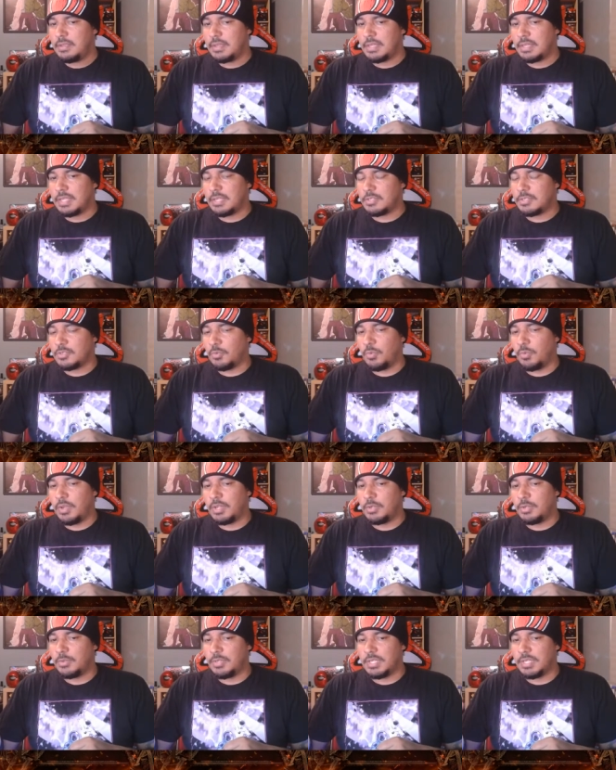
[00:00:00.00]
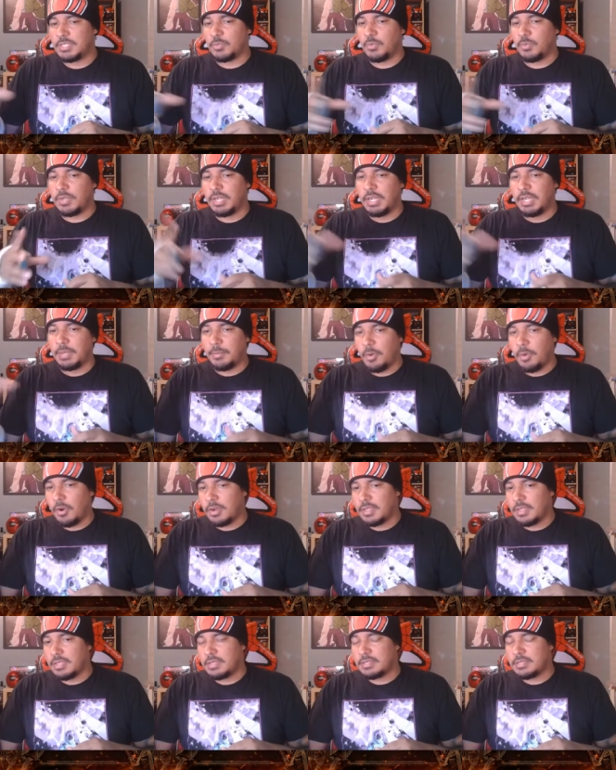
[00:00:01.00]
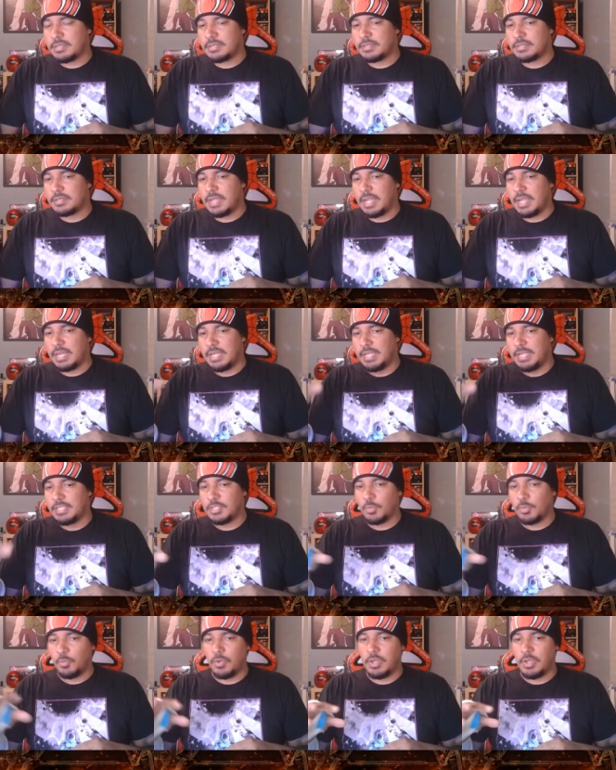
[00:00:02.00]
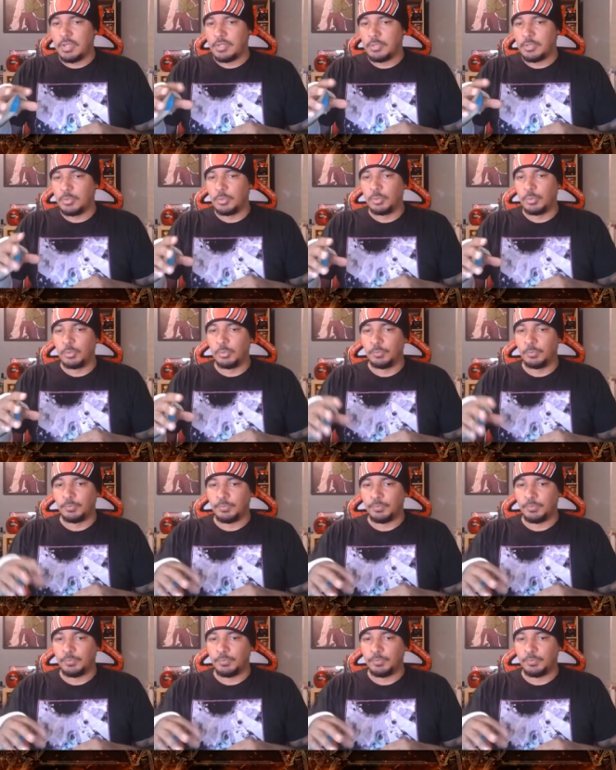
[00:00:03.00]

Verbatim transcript: I think is the one who doesn't want any part of this. And he's the one who